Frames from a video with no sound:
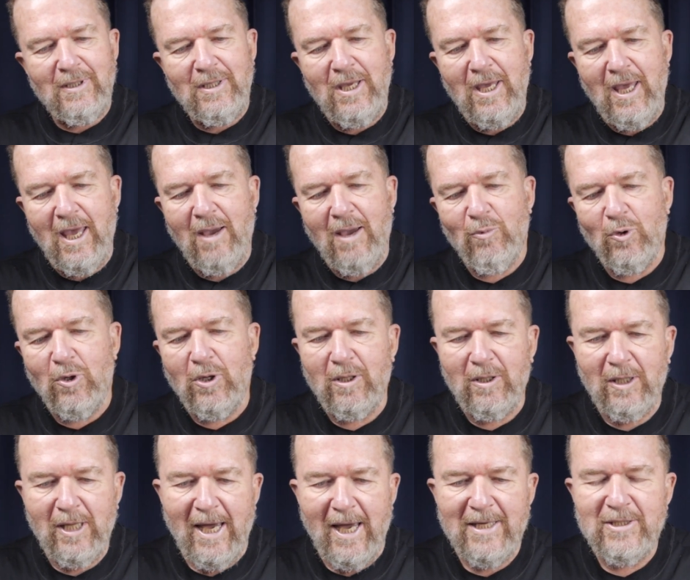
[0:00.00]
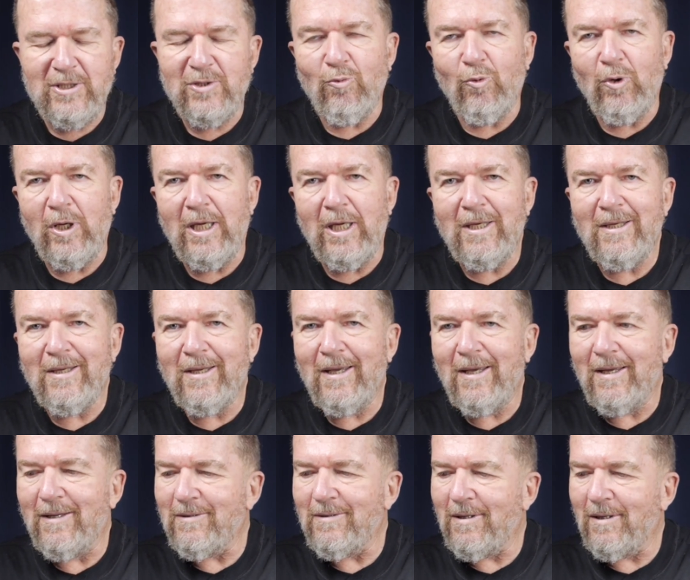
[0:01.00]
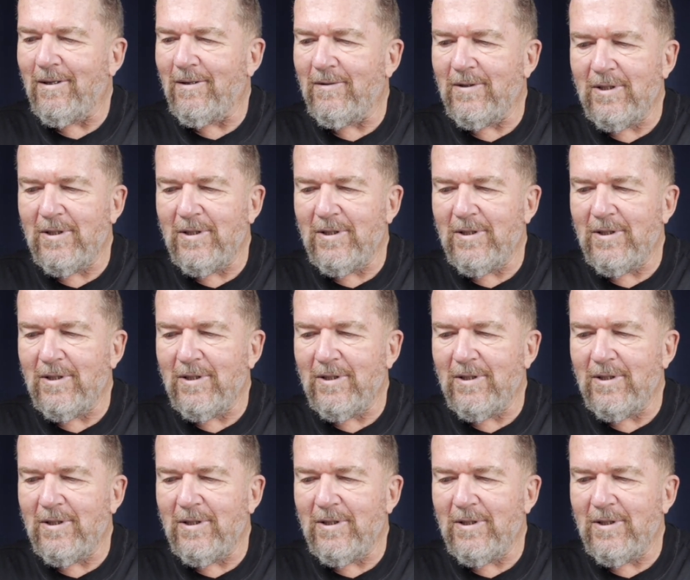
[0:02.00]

camera last week and uh,